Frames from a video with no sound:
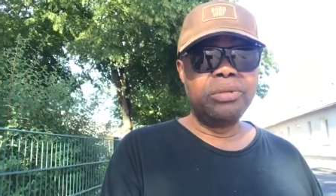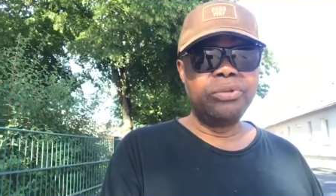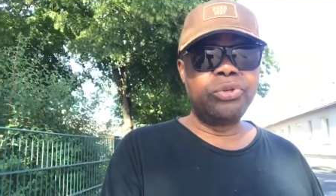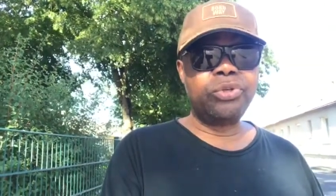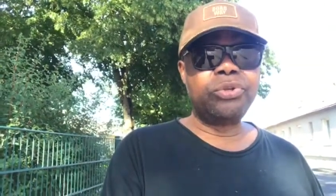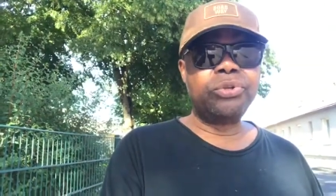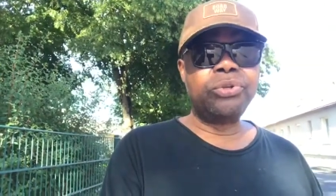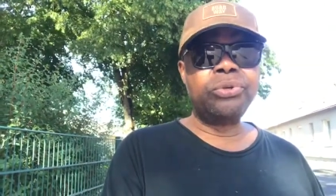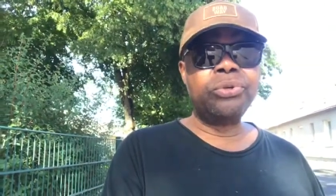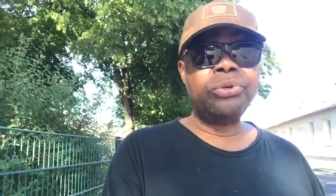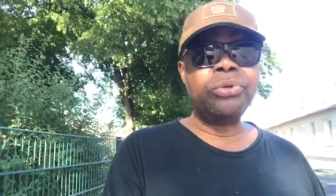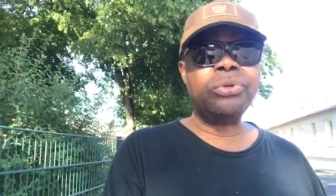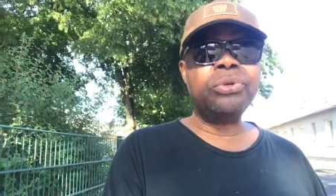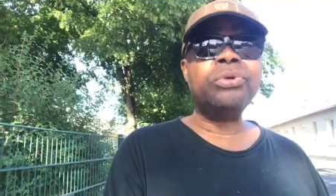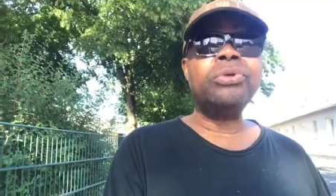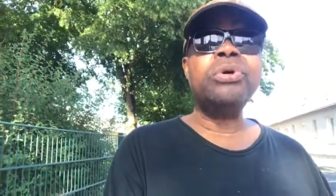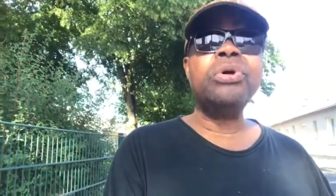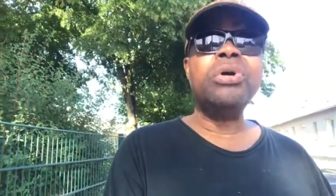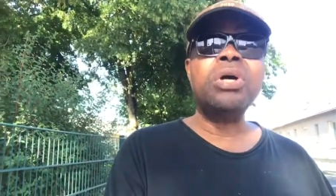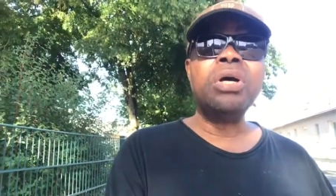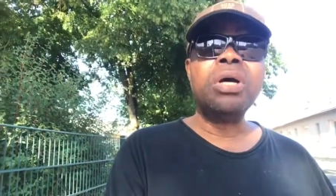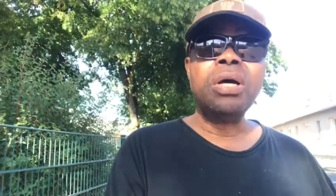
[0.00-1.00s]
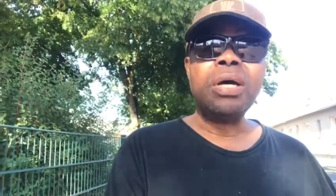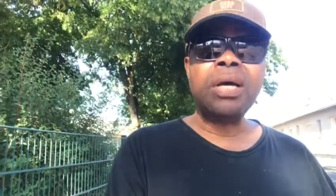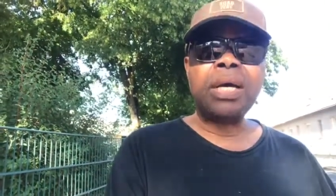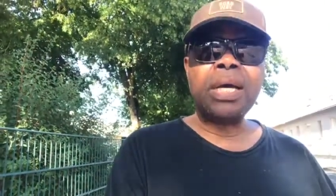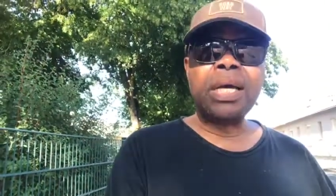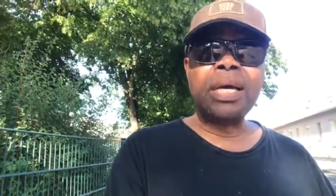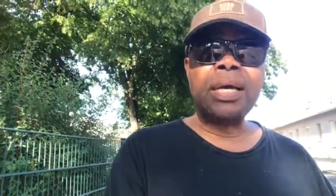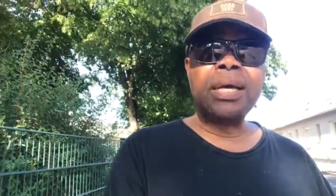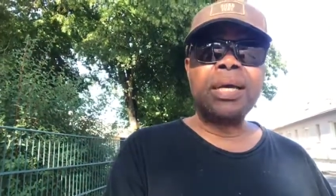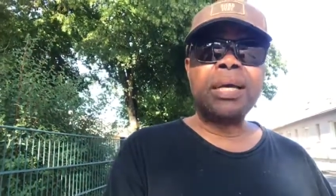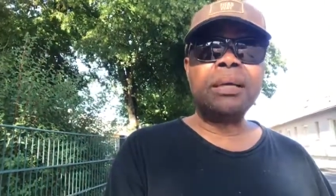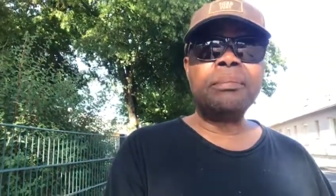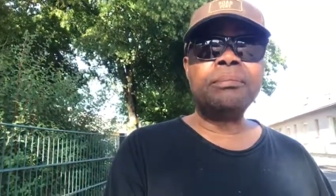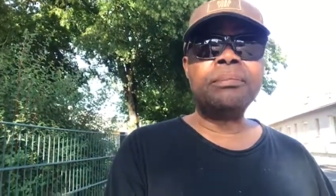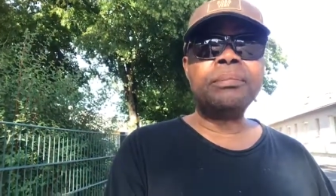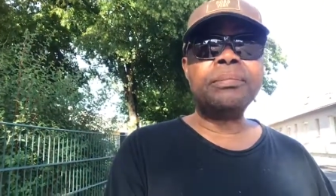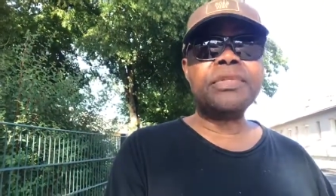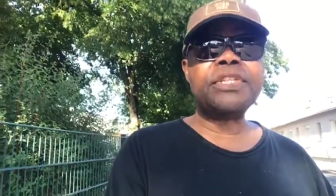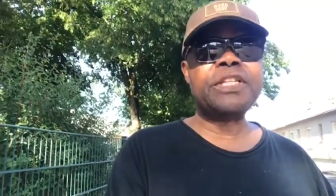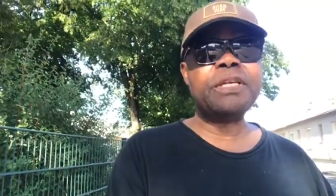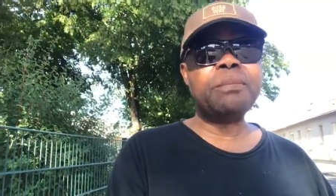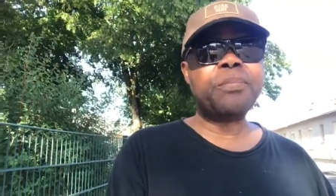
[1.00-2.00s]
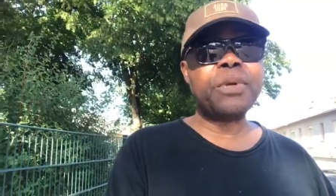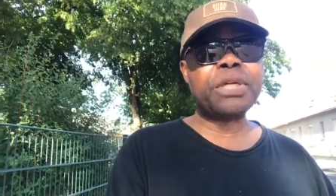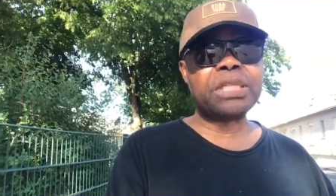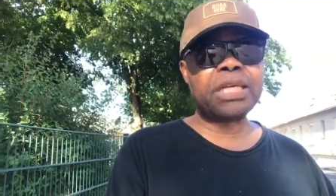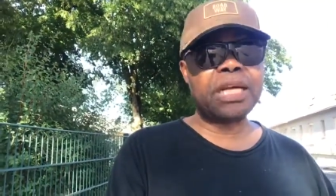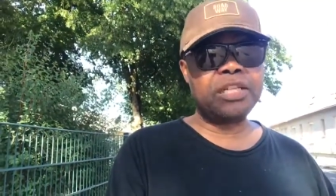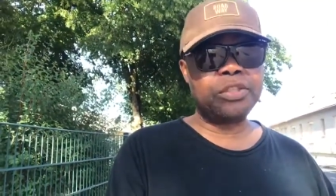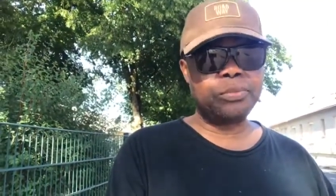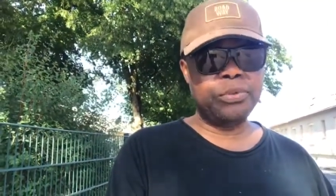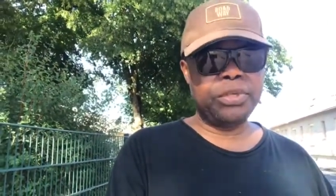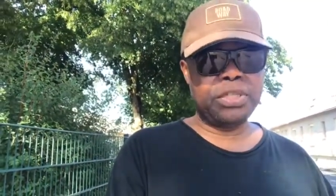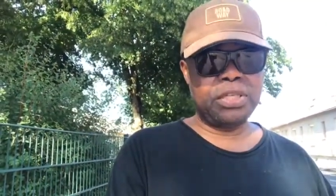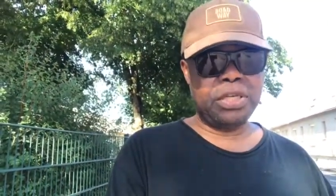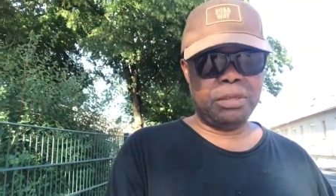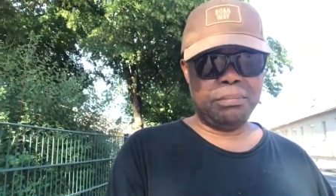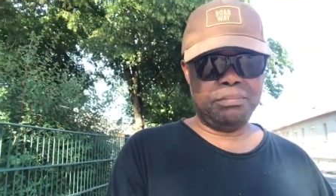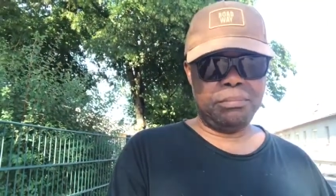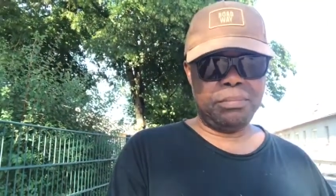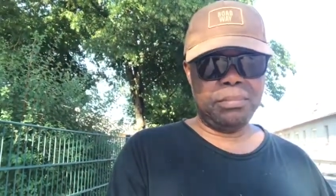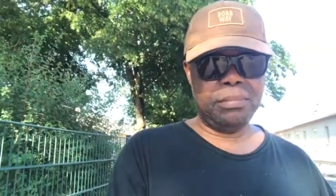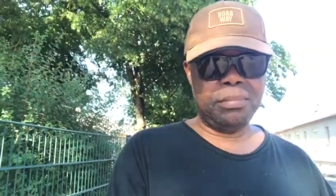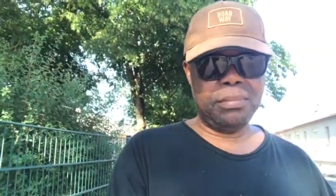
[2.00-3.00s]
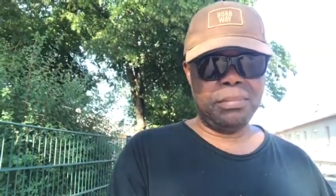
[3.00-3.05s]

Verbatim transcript: to um, sympathize with him,